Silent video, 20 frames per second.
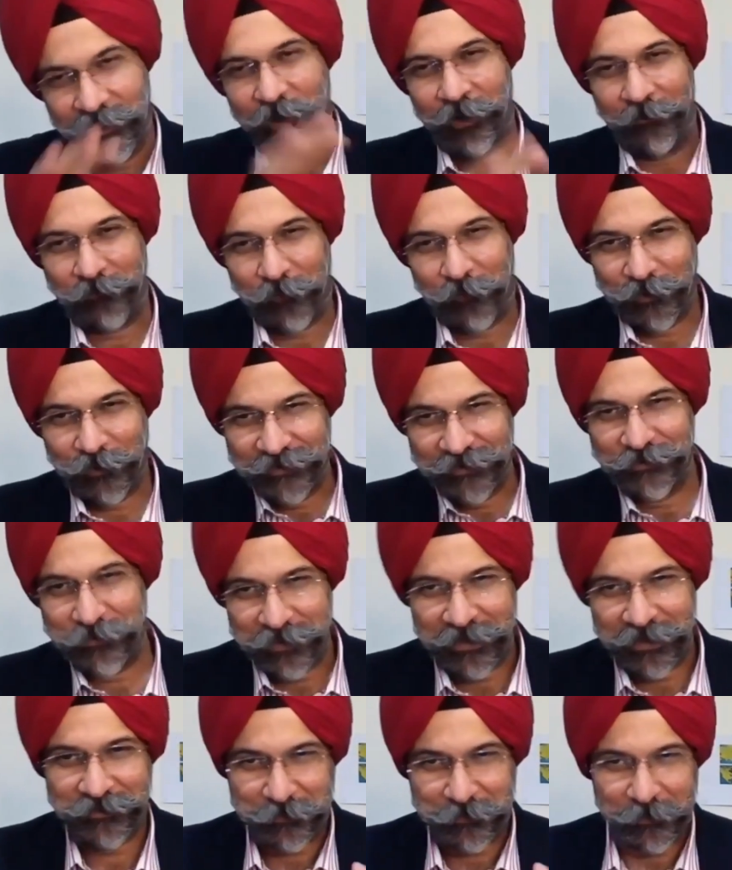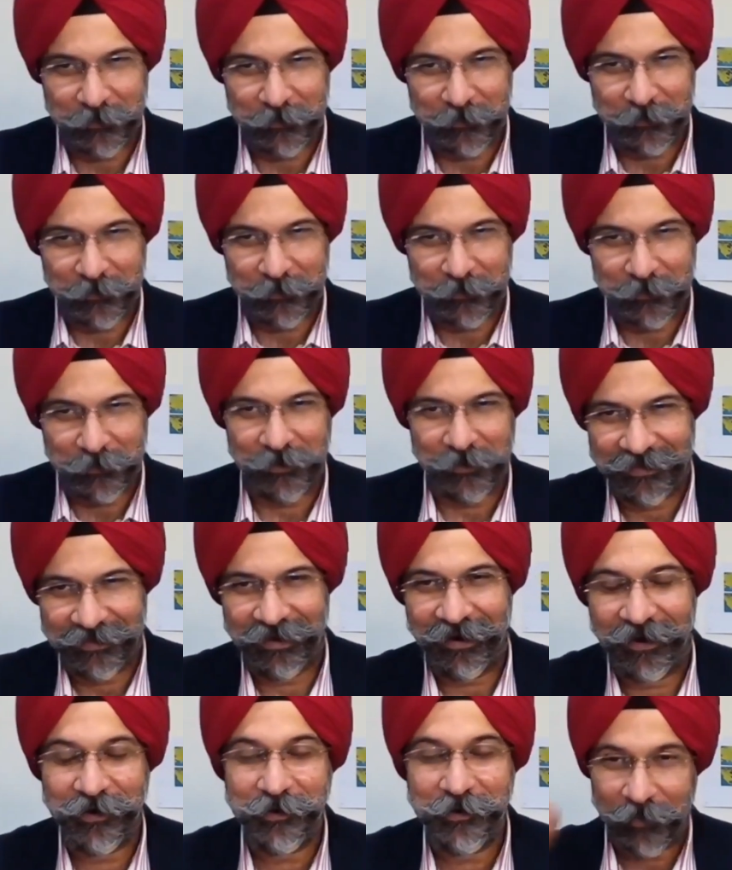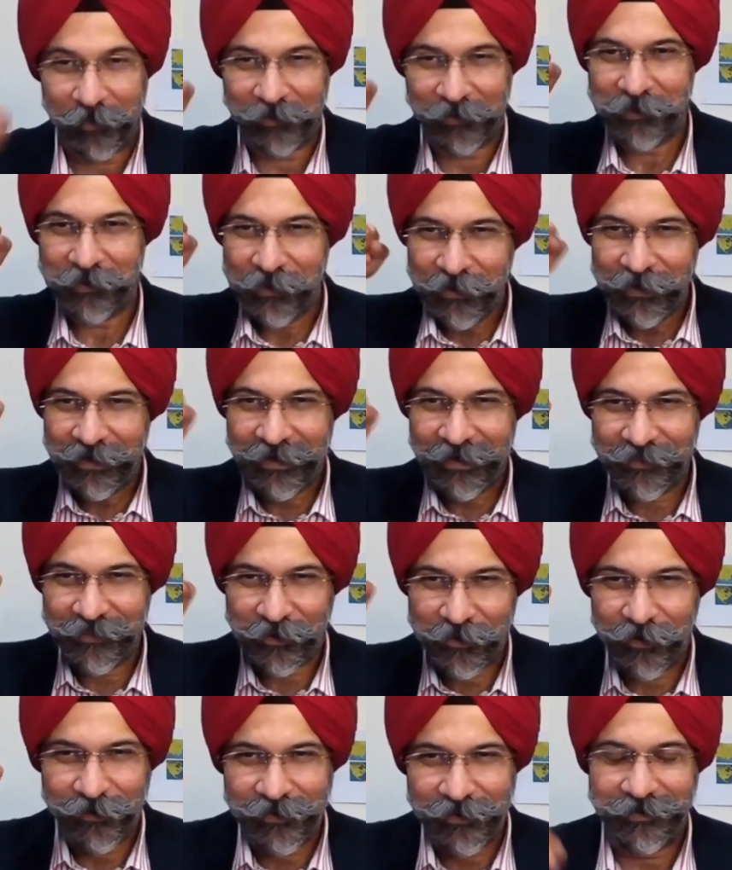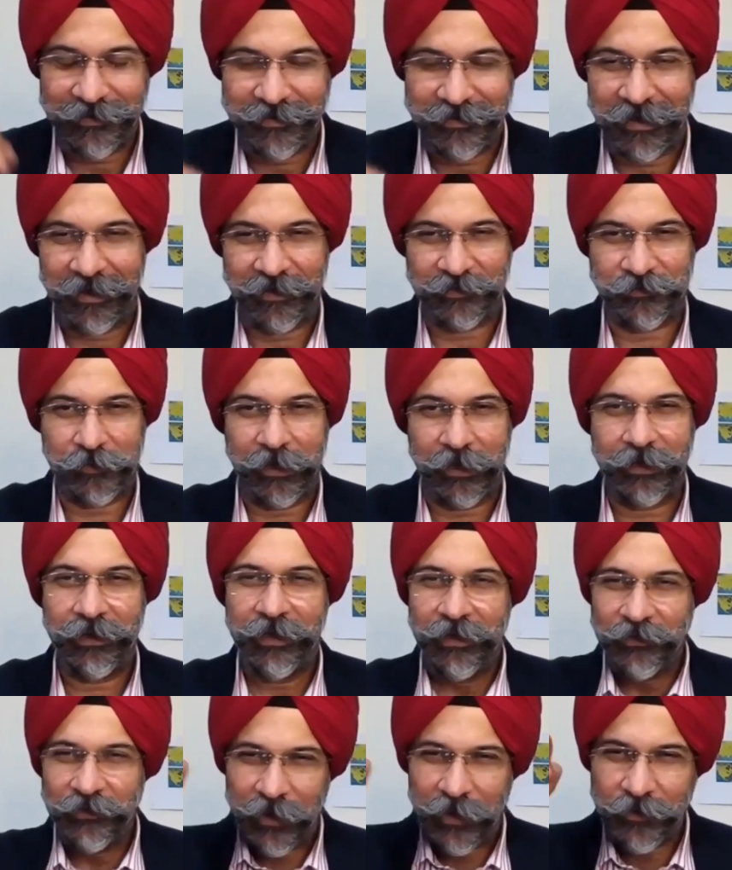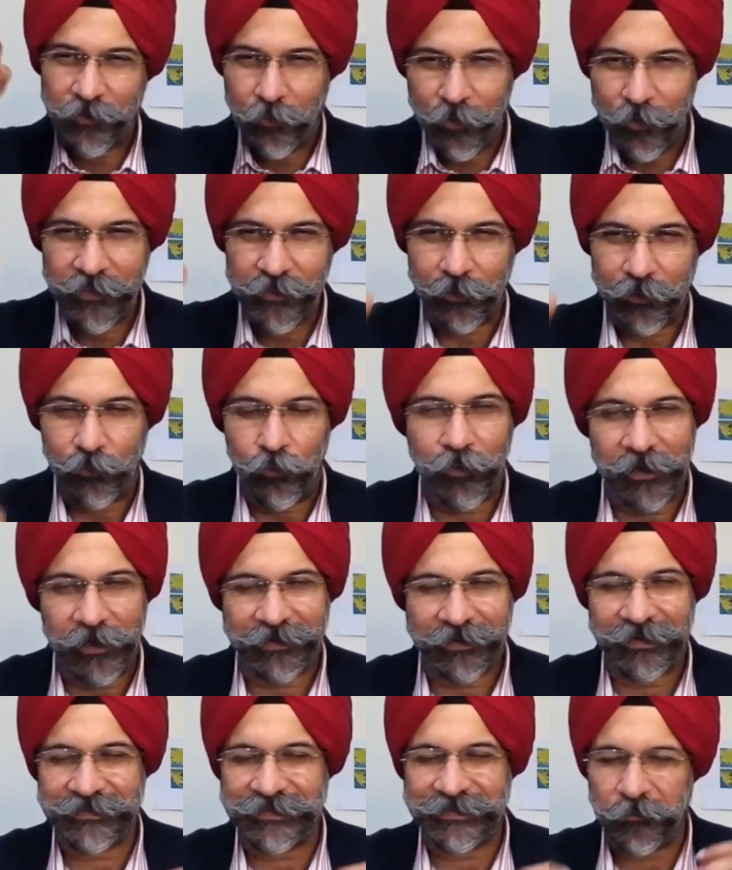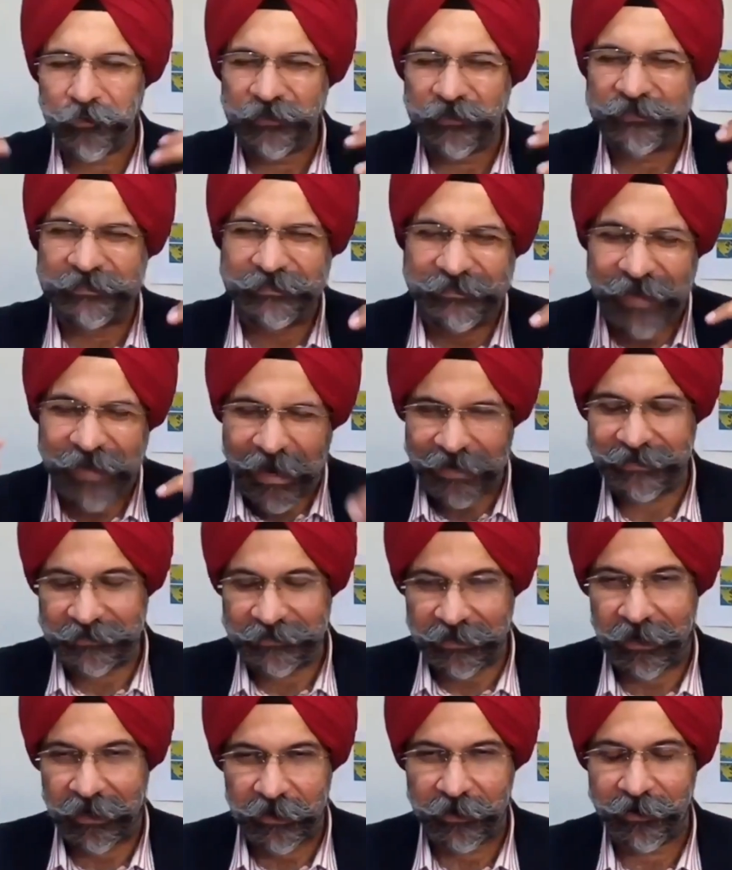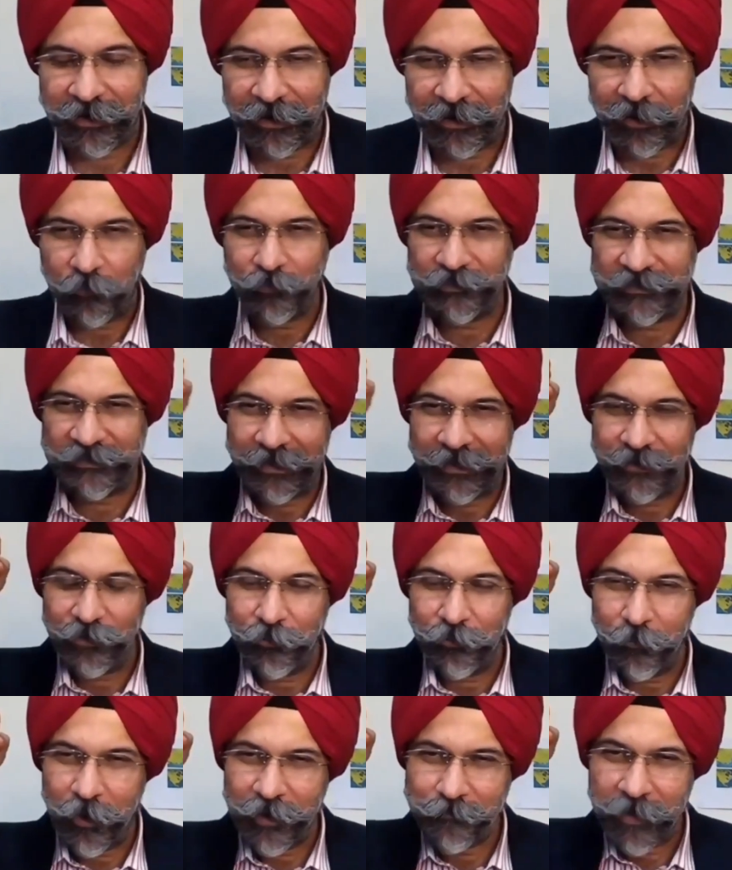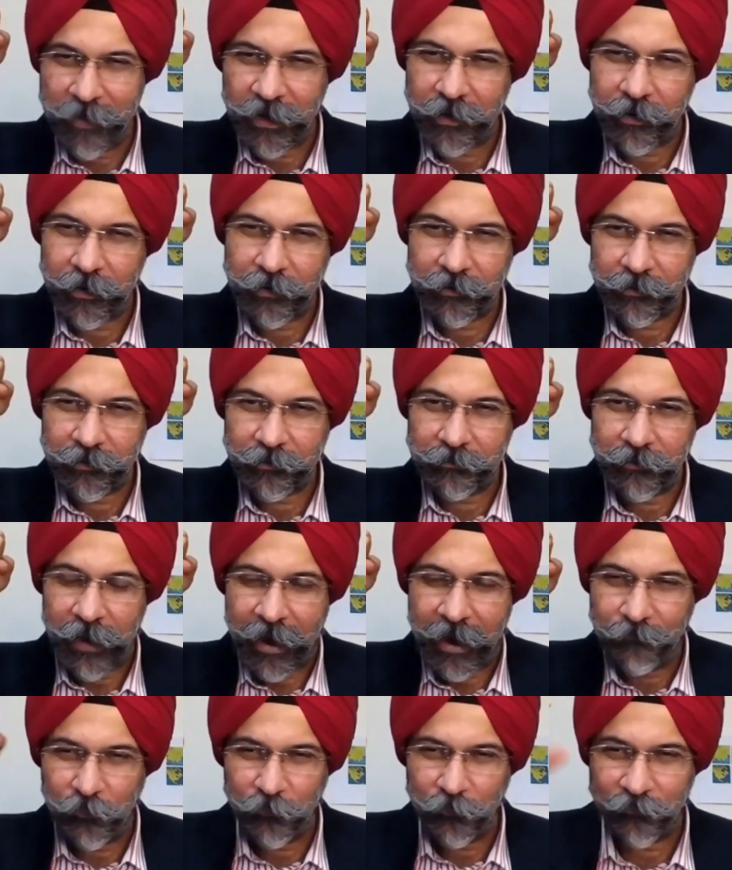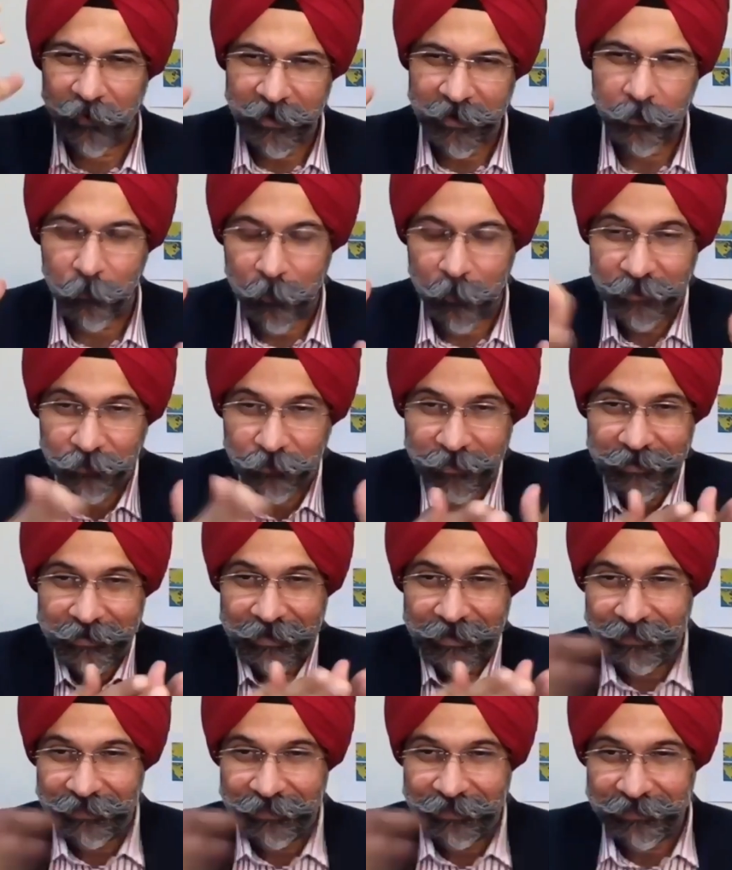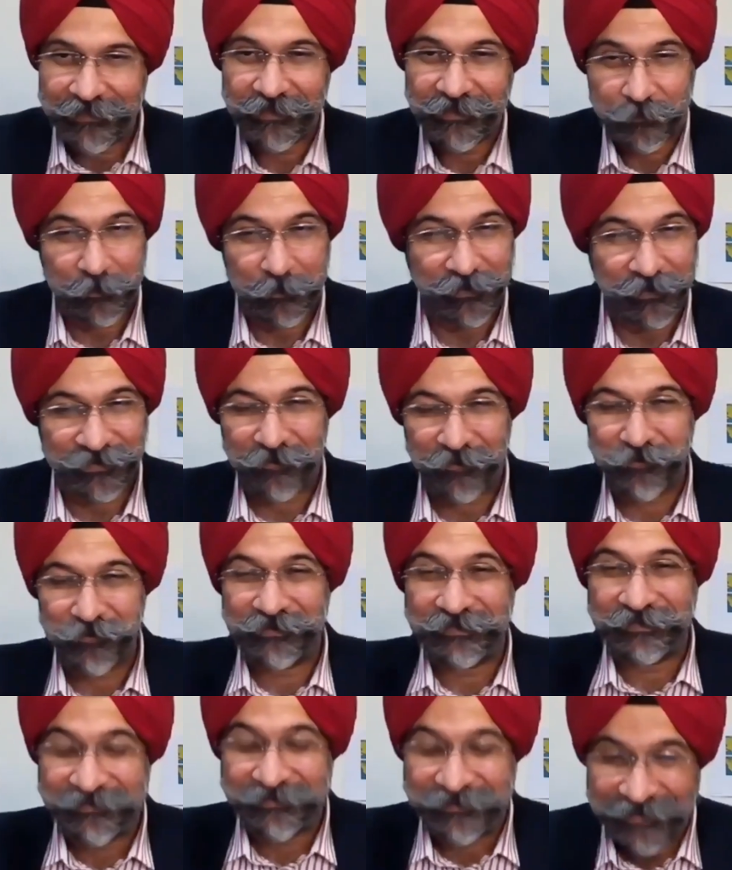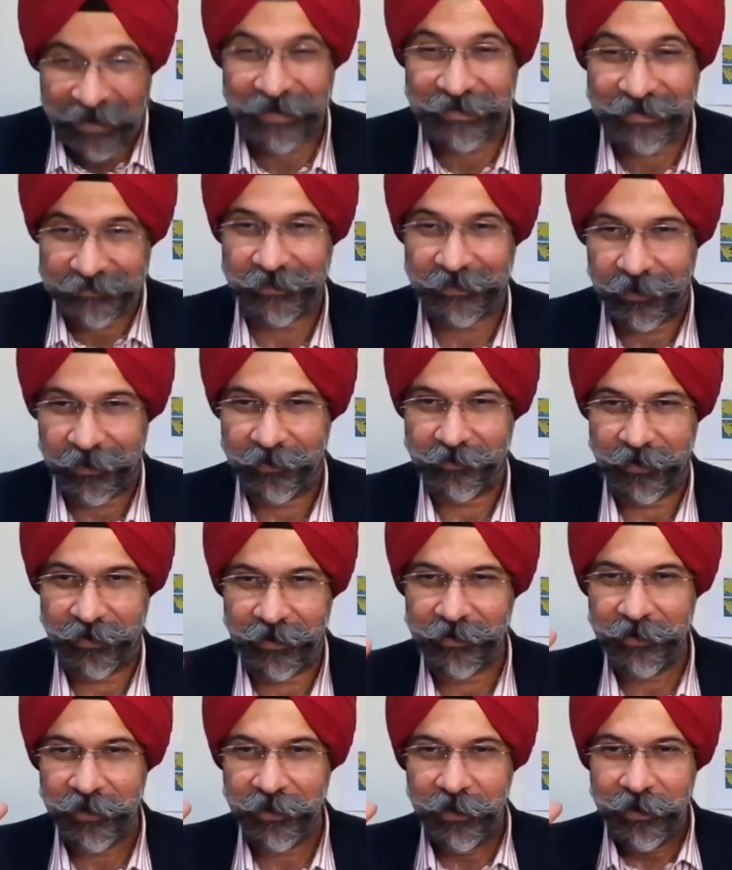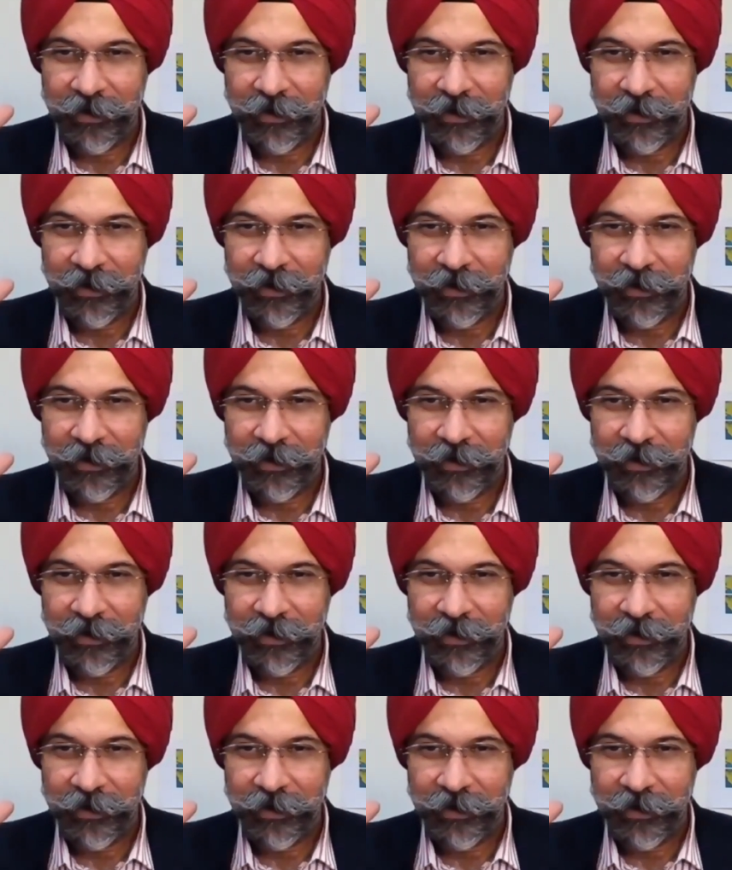Of course, in today's world, they aren't, but in the real days, right? So I'd go in the local trains. I was dead tired. And I would say, you know what, my I have to find a way to kill this because I was dead tired, right?